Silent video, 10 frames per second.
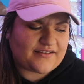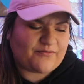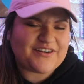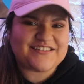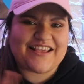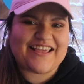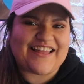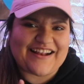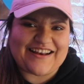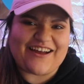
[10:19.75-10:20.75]
Where's he
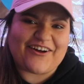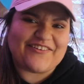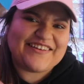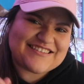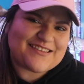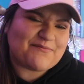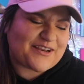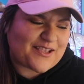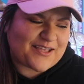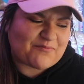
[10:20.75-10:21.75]
at now?
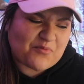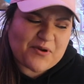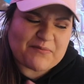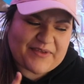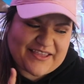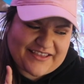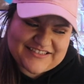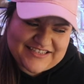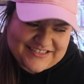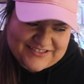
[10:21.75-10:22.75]
Somebody point me
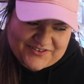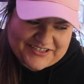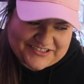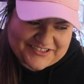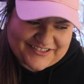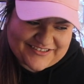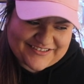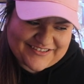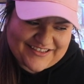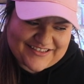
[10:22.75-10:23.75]
to his direction
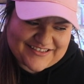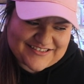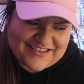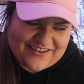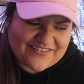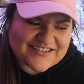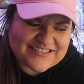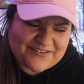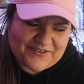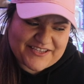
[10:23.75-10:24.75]
because I want to
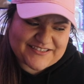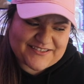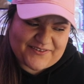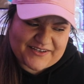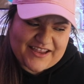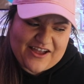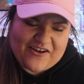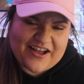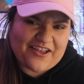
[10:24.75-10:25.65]
see what he's doing now.